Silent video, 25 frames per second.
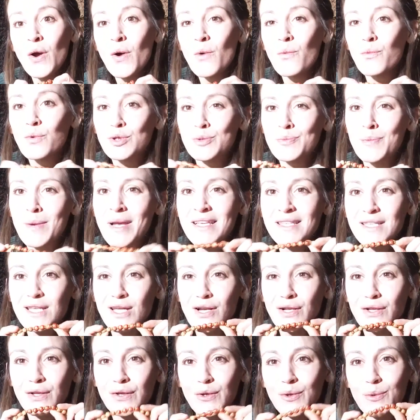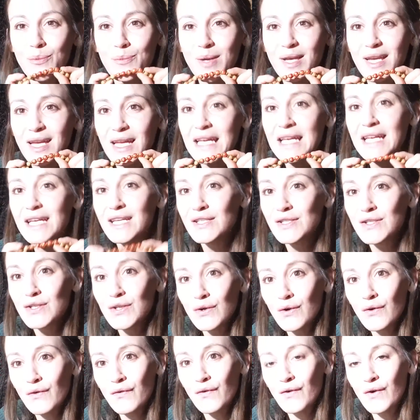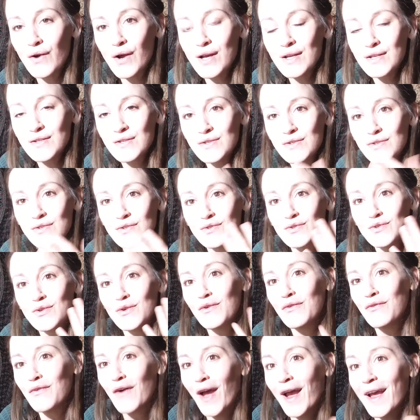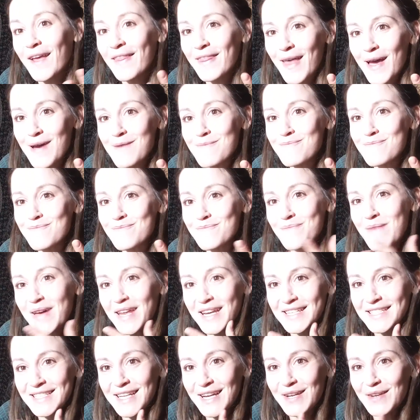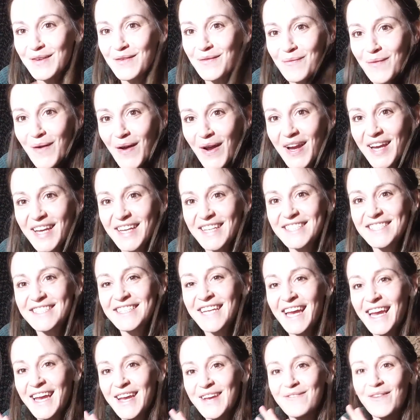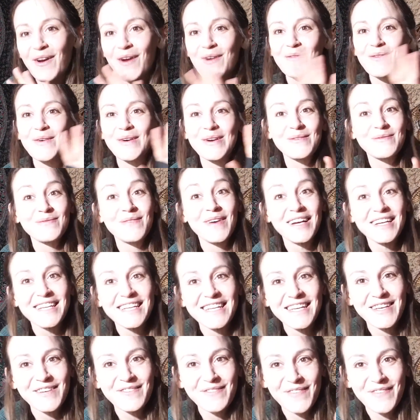which makes it a little bit easier for us to find that meditative mind and tame our more monkey